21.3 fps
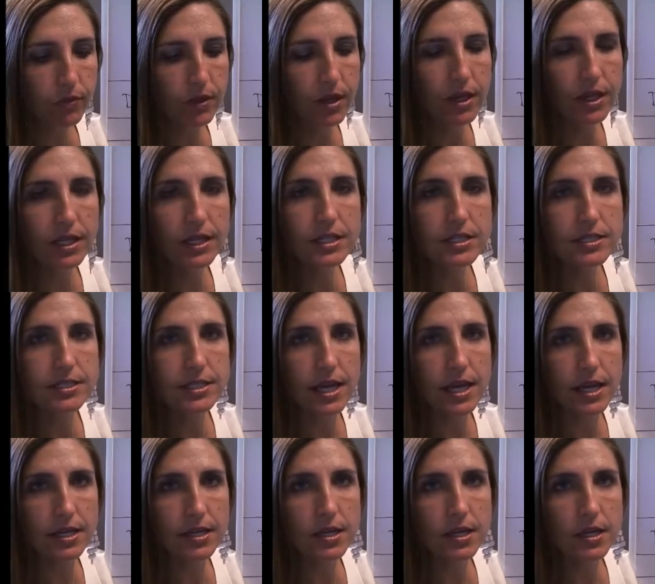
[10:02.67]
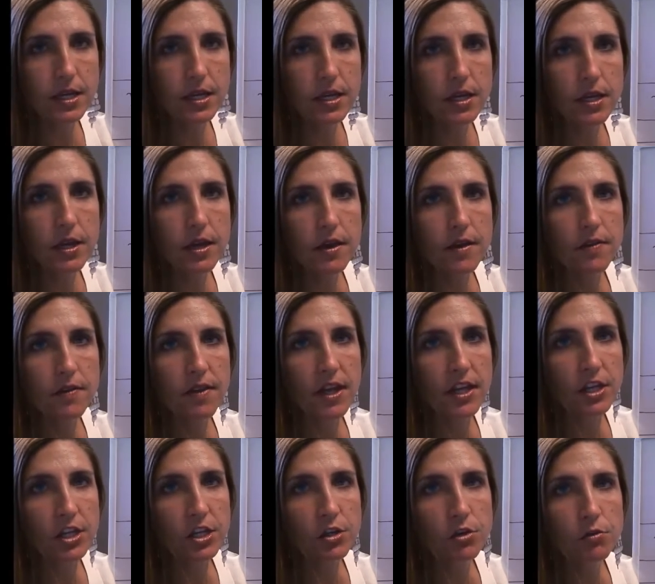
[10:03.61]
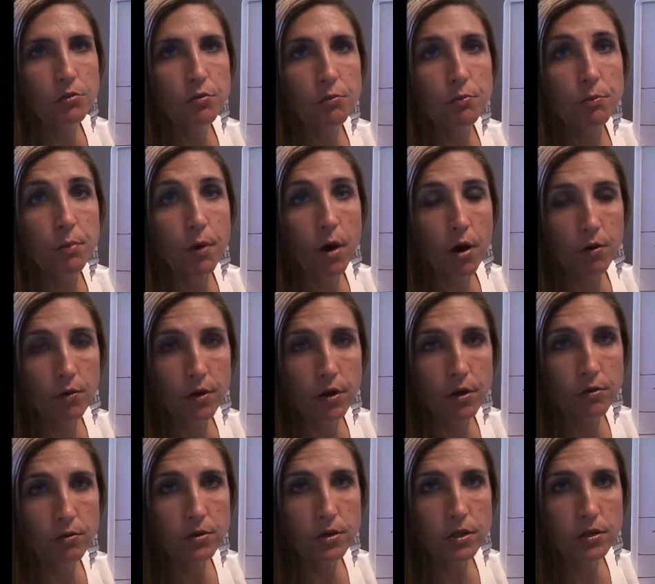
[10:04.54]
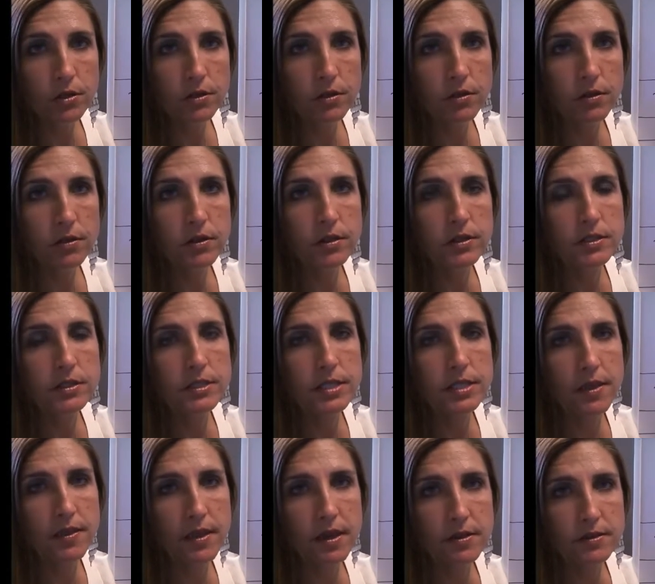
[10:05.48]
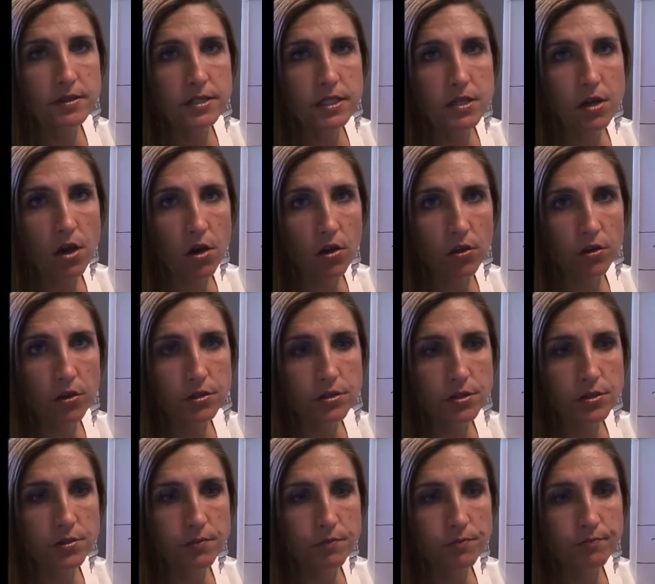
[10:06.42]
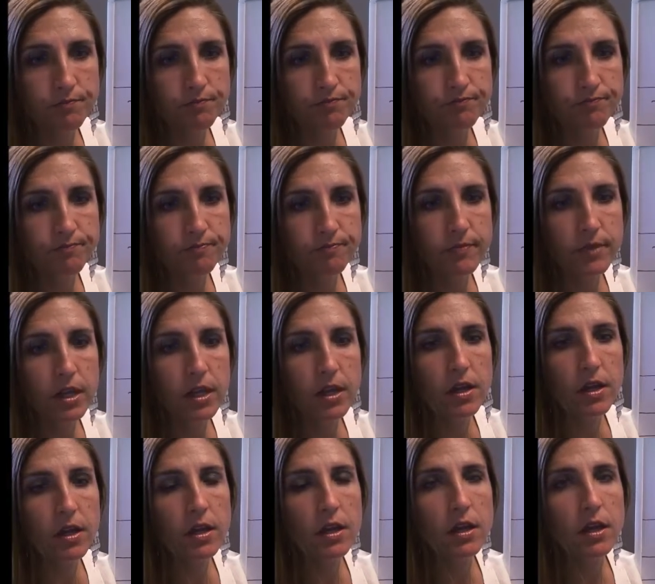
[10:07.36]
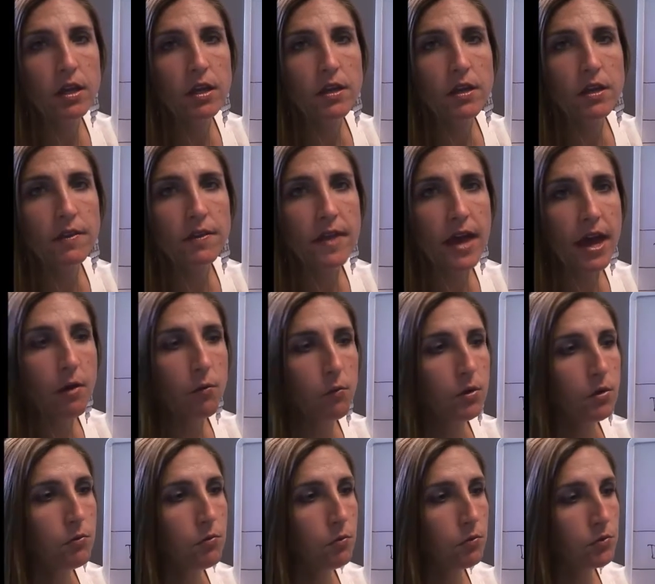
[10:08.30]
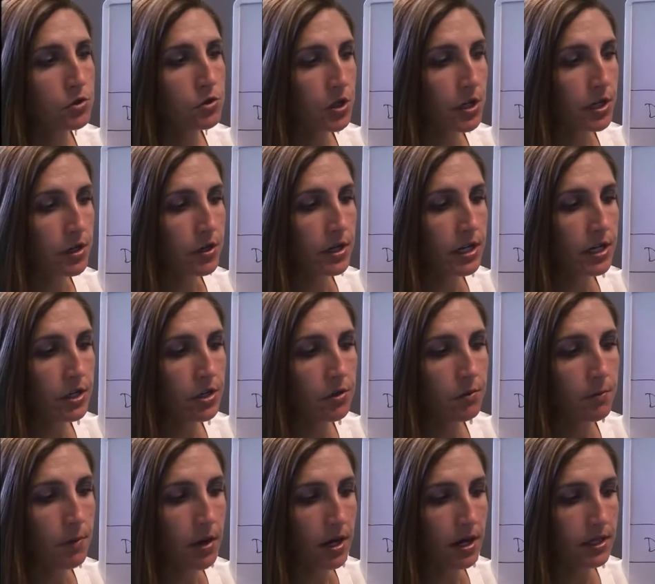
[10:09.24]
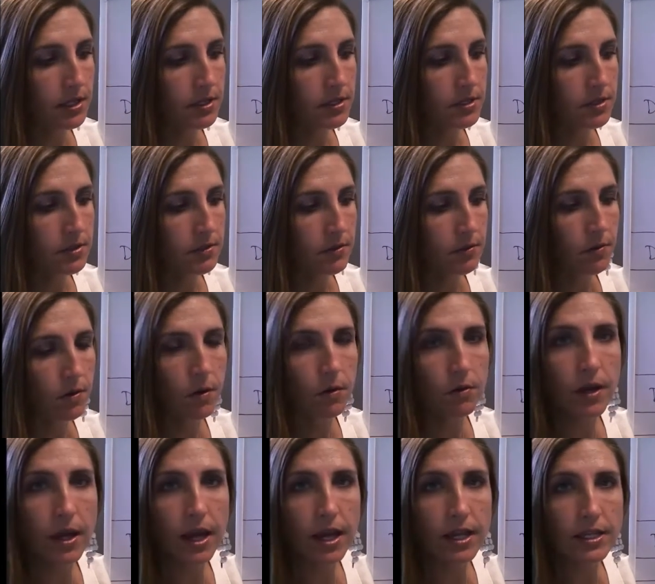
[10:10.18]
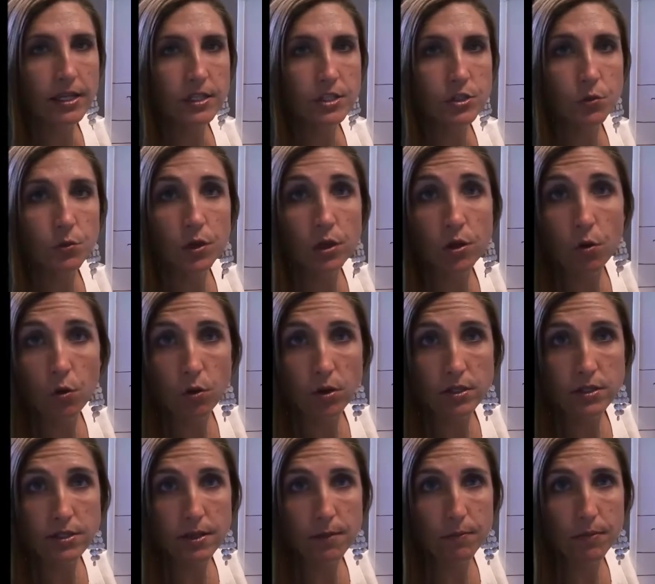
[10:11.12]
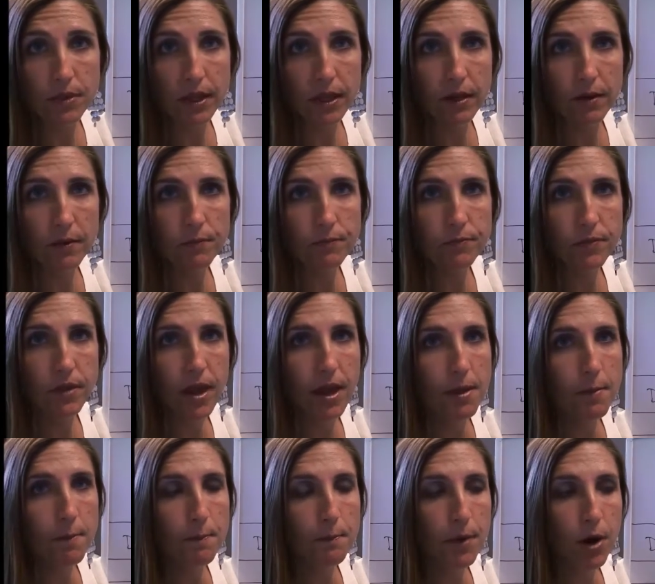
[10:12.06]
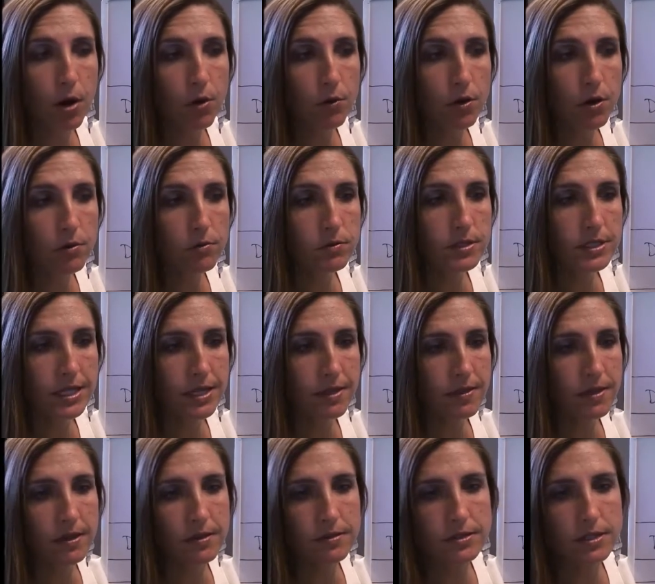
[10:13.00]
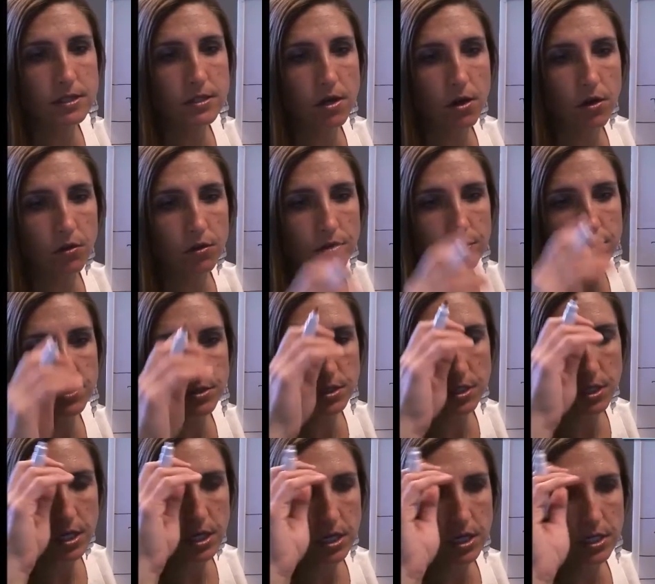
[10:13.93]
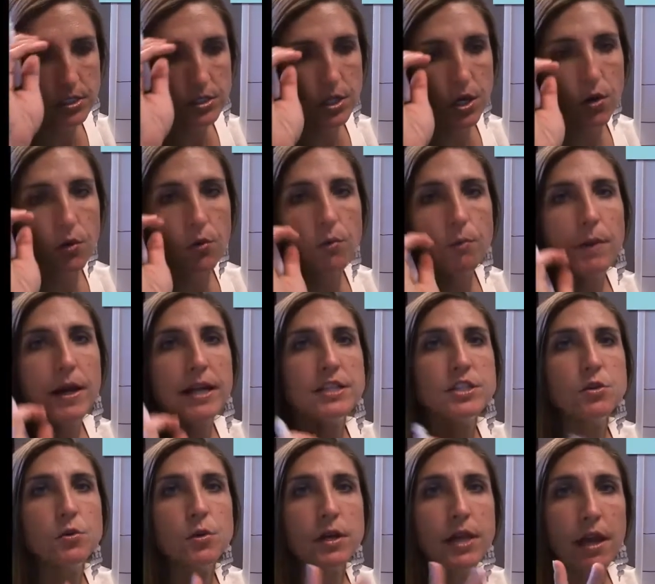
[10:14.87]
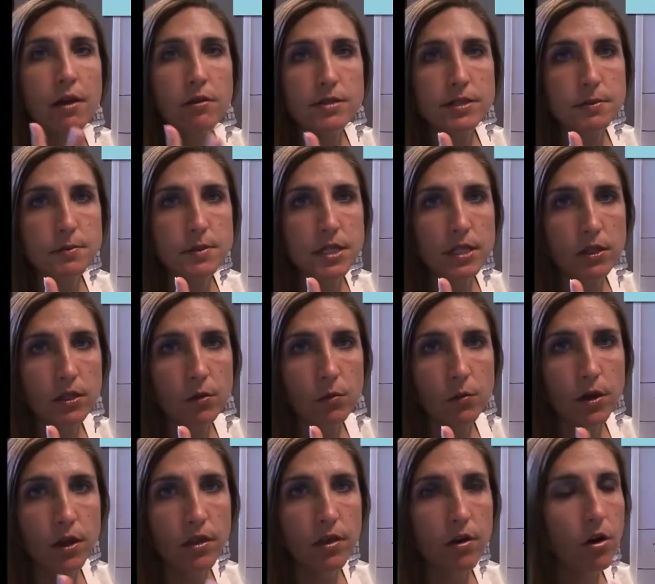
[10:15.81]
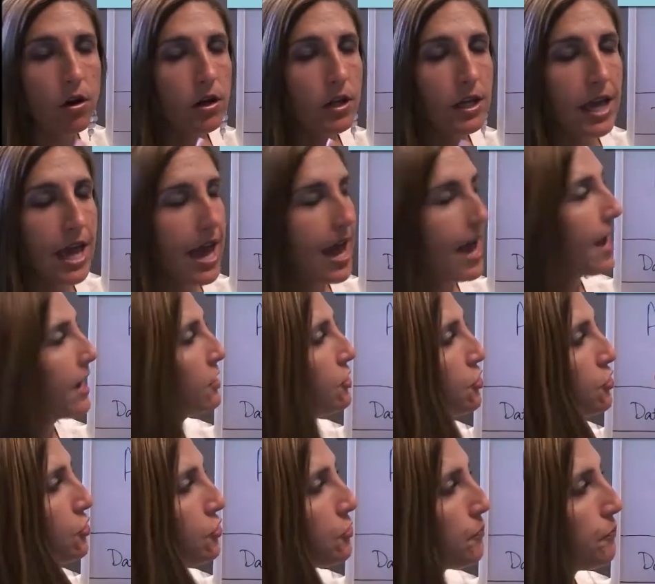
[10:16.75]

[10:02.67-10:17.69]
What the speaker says: and it said that you borrowed $10,000, that would trigger in your mind, okay, I need to record something. I borrowed $10,000, so my two accounts I'm dealing with are cash,